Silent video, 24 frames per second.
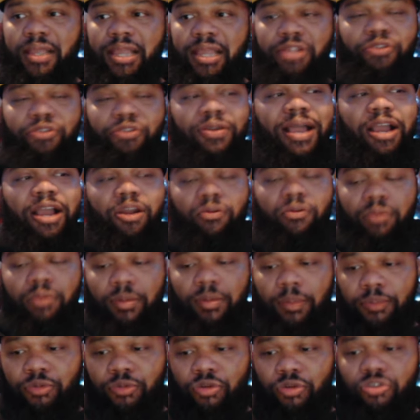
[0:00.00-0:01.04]
And you got
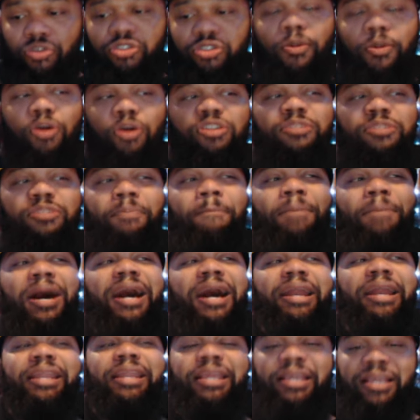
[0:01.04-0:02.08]
Kareem Abdul-Jabbar's
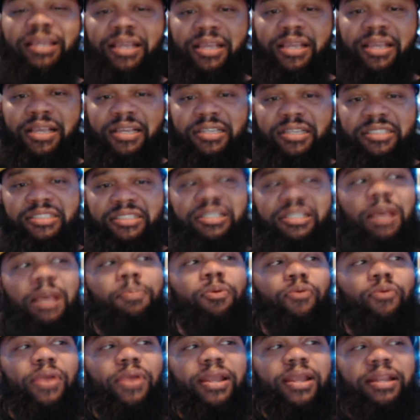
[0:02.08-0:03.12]
body
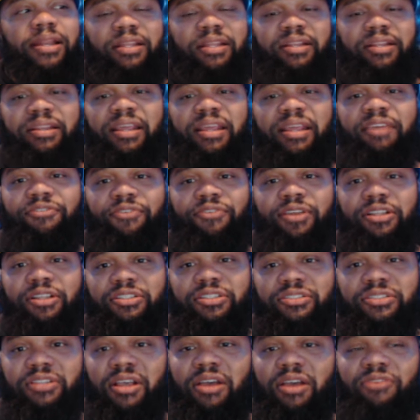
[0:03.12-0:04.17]
separating the
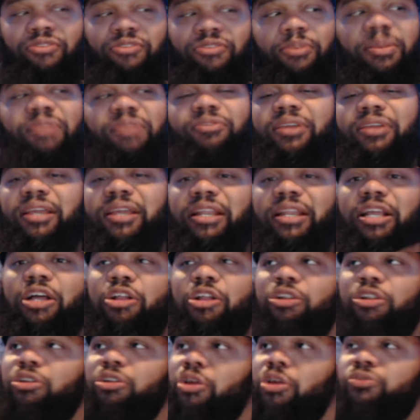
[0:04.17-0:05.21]
defense from even getting
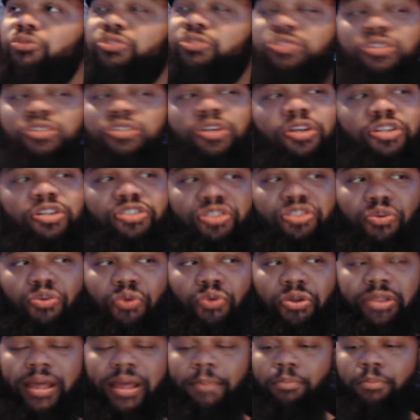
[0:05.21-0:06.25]
close to
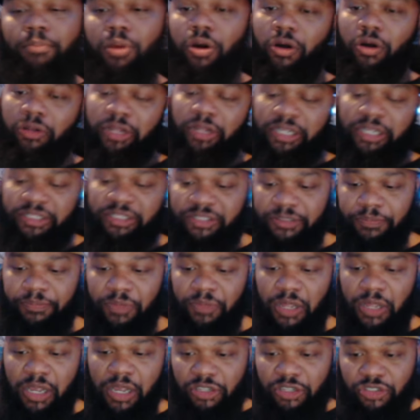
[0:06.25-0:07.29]
where that ball is.
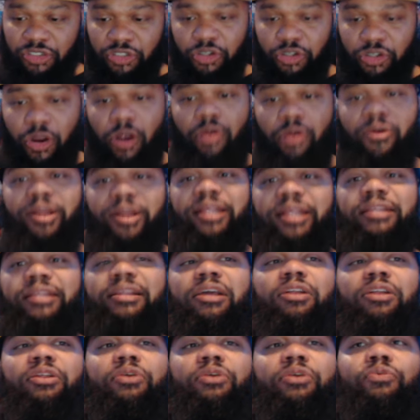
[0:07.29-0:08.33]
So you're already
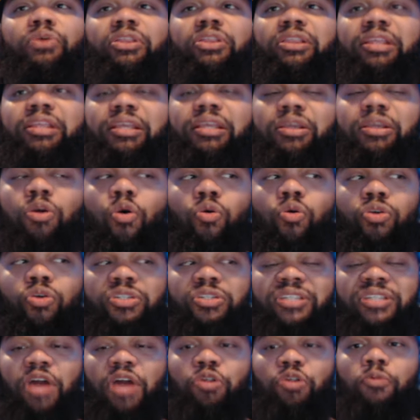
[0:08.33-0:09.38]
dealing with the
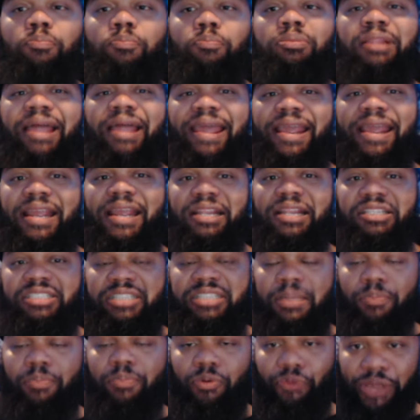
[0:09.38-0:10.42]
horizontal plane
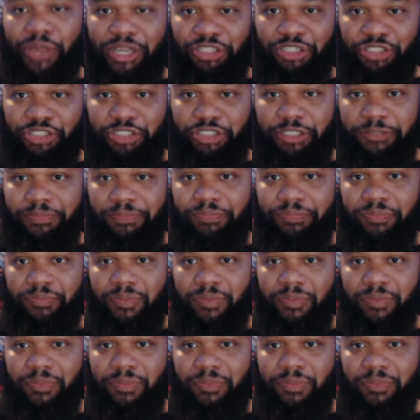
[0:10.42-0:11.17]
separation.